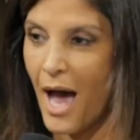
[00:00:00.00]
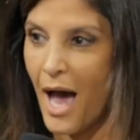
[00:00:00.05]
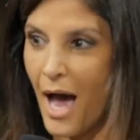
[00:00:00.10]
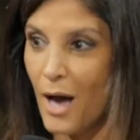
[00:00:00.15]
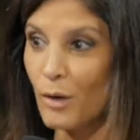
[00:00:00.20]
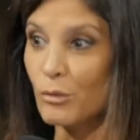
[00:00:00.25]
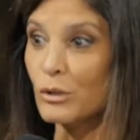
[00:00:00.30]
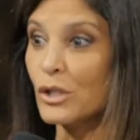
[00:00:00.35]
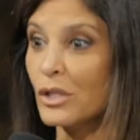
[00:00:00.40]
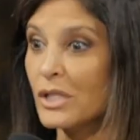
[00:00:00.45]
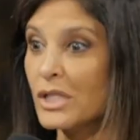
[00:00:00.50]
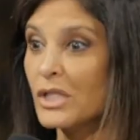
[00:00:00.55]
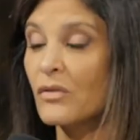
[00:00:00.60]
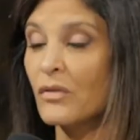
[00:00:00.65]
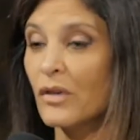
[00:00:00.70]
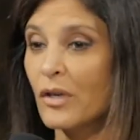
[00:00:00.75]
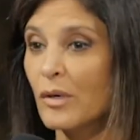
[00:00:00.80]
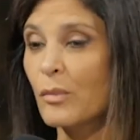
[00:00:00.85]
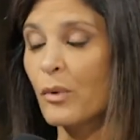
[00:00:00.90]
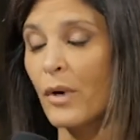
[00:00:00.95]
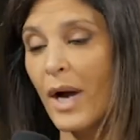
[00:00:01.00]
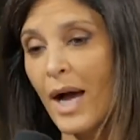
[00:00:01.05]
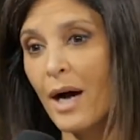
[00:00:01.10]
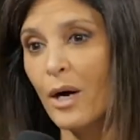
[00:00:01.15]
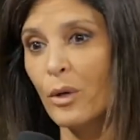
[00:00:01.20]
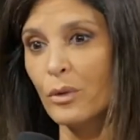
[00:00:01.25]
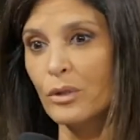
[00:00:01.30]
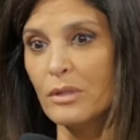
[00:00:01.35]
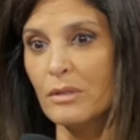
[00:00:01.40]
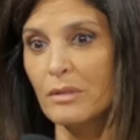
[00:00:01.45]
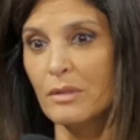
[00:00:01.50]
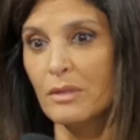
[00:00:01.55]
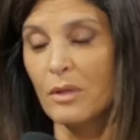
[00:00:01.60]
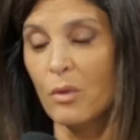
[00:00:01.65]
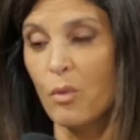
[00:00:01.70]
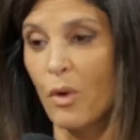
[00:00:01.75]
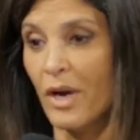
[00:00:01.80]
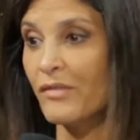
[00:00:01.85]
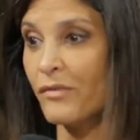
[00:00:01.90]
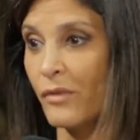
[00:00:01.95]
I was also very proud,
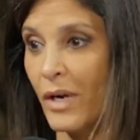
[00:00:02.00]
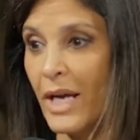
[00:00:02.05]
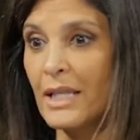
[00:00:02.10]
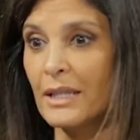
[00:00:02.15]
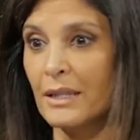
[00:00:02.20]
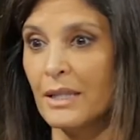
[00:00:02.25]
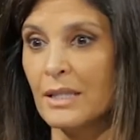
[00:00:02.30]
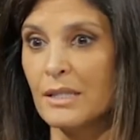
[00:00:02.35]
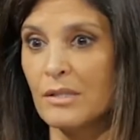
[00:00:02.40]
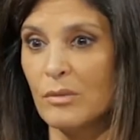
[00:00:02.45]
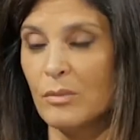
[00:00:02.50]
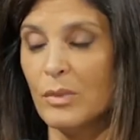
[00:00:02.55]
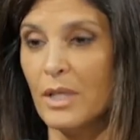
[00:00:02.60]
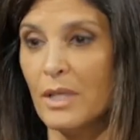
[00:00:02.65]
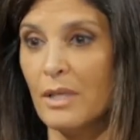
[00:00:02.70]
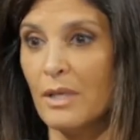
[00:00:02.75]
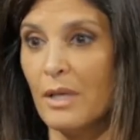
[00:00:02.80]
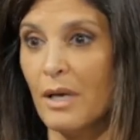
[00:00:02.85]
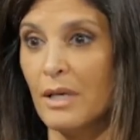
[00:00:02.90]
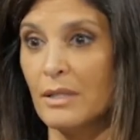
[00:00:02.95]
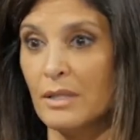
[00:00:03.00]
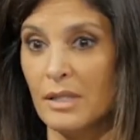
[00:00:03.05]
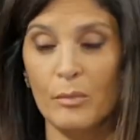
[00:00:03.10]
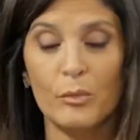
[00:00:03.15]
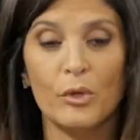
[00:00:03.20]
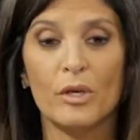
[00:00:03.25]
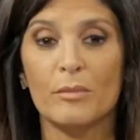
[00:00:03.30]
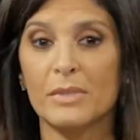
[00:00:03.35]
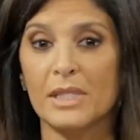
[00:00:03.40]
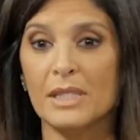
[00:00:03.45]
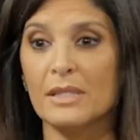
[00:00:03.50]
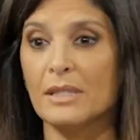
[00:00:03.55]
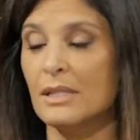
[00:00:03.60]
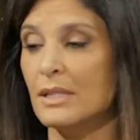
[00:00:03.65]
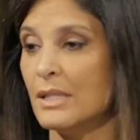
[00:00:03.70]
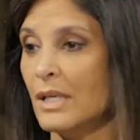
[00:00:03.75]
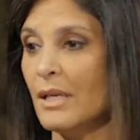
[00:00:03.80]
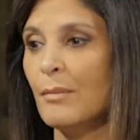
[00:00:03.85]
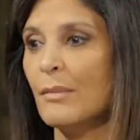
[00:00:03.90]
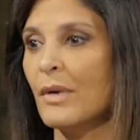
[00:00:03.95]
quite frankly, to be a
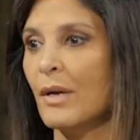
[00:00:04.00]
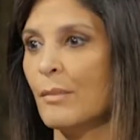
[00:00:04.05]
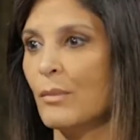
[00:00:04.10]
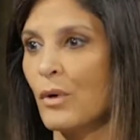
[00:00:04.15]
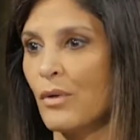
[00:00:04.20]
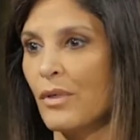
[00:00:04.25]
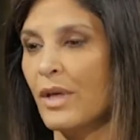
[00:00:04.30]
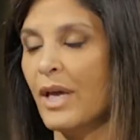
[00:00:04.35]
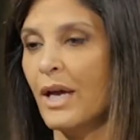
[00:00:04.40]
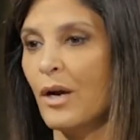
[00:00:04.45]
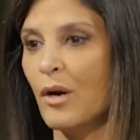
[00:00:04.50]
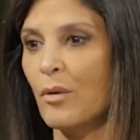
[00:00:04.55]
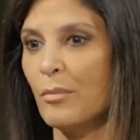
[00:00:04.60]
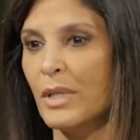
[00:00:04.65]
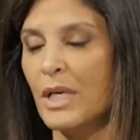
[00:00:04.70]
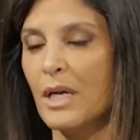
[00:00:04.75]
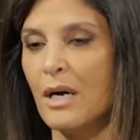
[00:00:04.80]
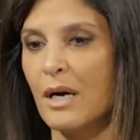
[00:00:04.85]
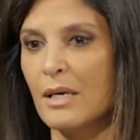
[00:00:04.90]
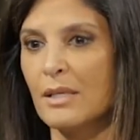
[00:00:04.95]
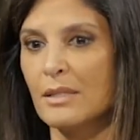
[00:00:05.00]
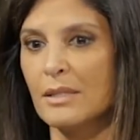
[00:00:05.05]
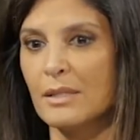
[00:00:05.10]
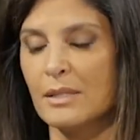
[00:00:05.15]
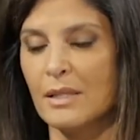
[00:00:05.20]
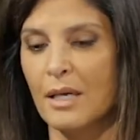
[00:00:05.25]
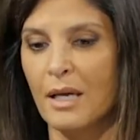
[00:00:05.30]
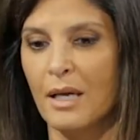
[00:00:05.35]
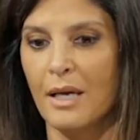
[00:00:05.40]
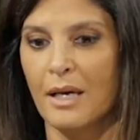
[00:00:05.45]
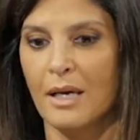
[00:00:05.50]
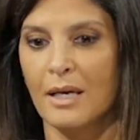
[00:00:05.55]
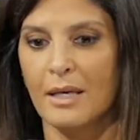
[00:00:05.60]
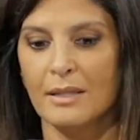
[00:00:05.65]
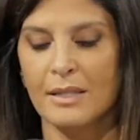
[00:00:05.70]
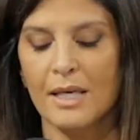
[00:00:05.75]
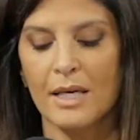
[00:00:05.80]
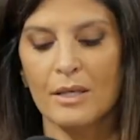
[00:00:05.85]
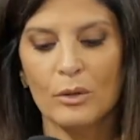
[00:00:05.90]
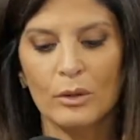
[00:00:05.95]
WNBC team member there, because
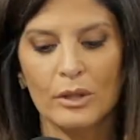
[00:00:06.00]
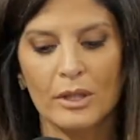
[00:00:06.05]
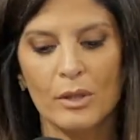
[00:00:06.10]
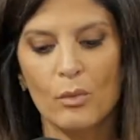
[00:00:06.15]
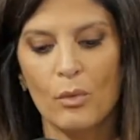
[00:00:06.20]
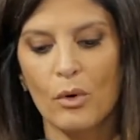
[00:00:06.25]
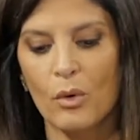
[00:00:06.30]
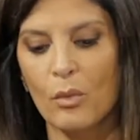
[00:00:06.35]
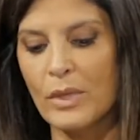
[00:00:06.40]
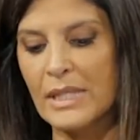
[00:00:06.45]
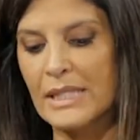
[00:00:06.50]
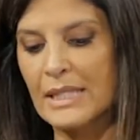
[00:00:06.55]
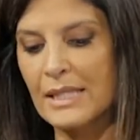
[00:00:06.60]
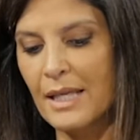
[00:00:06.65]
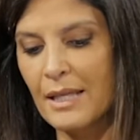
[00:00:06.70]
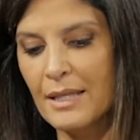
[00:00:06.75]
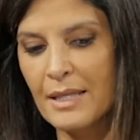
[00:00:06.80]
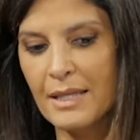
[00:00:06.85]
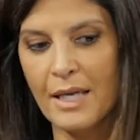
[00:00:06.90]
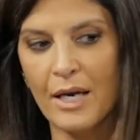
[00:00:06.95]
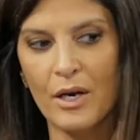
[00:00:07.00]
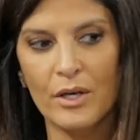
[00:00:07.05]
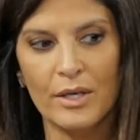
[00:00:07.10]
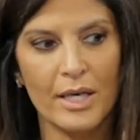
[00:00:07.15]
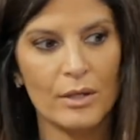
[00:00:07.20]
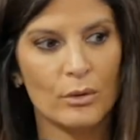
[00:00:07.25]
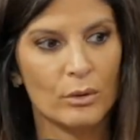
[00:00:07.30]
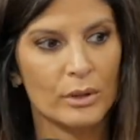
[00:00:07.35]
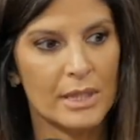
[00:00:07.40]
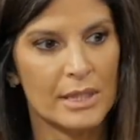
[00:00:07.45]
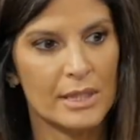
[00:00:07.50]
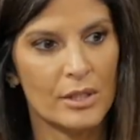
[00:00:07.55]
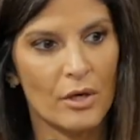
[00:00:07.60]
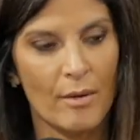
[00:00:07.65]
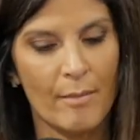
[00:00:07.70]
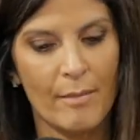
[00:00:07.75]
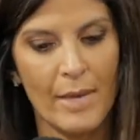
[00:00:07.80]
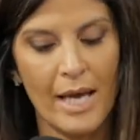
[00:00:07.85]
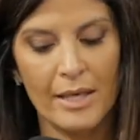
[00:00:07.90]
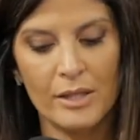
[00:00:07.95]
not only were we sent there, not only did
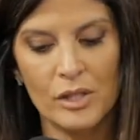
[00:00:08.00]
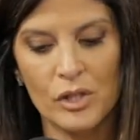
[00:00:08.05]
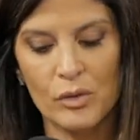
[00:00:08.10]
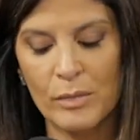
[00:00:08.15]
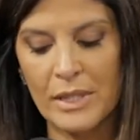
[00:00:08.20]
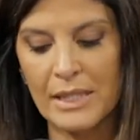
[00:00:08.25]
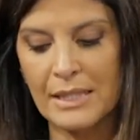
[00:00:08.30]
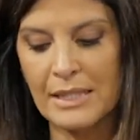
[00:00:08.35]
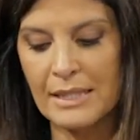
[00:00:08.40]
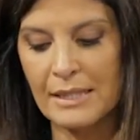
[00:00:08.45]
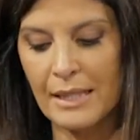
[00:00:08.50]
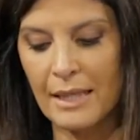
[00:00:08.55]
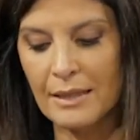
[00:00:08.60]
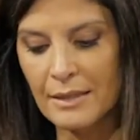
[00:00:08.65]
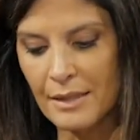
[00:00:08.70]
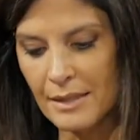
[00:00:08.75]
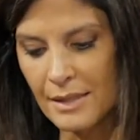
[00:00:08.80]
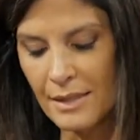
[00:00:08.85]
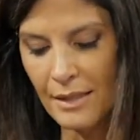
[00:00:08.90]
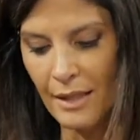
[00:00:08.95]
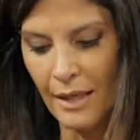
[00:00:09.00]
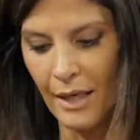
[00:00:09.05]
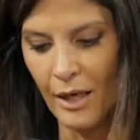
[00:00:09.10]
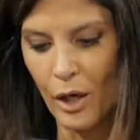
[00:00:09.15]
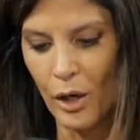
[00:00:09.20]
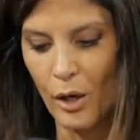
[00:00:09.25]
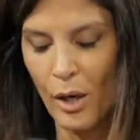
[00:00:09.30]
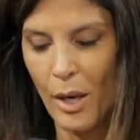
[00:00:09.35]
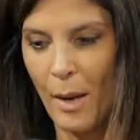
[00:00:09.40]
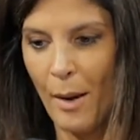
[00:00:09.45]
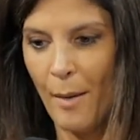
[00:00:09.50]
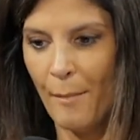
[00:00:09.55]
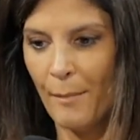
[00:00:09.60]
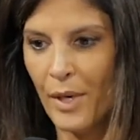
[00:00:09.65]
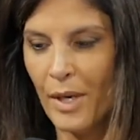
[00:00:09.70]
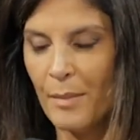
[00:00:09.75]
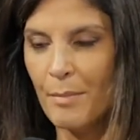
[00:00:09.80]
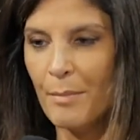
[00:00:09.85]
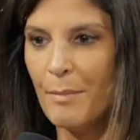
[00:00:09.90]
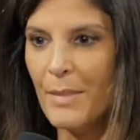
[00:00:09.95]
our management send us there,
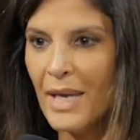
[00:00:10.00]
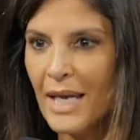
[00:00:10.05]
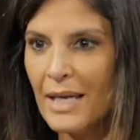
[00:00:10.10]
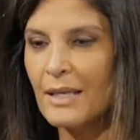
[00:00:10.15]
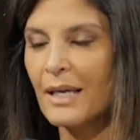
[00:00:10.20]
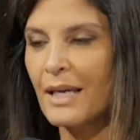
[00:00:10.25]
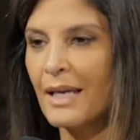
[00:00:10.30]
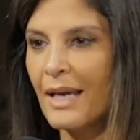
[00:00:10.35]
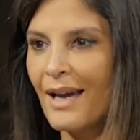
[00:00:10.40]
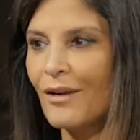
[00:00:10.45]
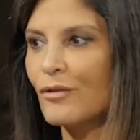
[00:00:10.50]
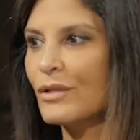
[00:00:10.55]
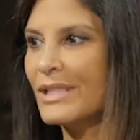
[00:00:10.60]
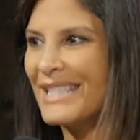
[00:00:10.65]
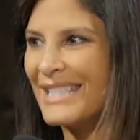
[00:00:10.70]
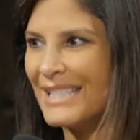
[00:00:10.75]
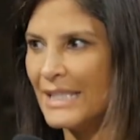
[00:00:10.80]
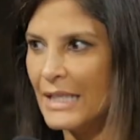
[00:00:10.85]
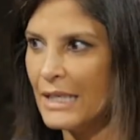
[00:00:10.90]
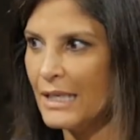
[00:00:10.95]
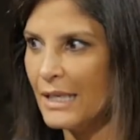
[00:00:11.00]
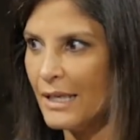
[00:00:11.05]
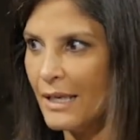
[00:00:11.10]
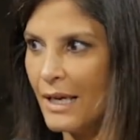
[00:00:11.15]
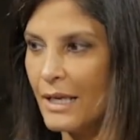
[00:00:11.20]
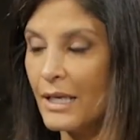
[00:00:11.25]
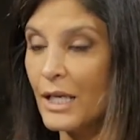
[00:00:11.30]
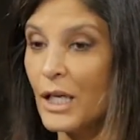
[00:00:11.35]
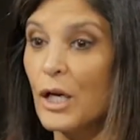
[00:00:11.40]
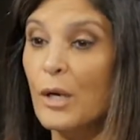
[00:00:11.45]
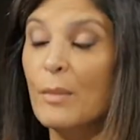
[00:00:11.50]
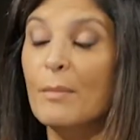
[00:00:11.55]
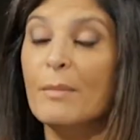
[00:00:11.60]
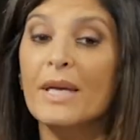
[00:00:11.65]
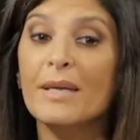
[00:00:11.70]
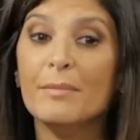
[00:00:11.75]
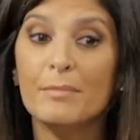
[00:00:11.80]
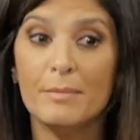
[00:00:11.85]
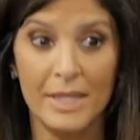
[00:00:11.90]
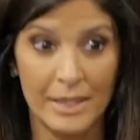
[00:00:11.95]
but made a guarantee and a
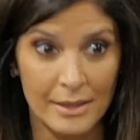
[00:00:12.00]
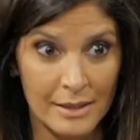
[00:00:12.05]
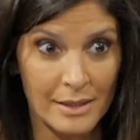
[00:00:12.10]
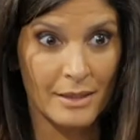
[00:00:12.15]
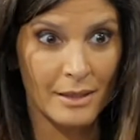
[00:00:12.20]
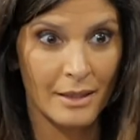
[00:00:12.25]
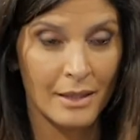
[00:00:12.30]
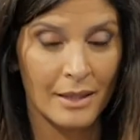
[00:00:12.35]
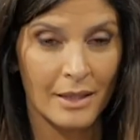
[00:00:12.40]
commitment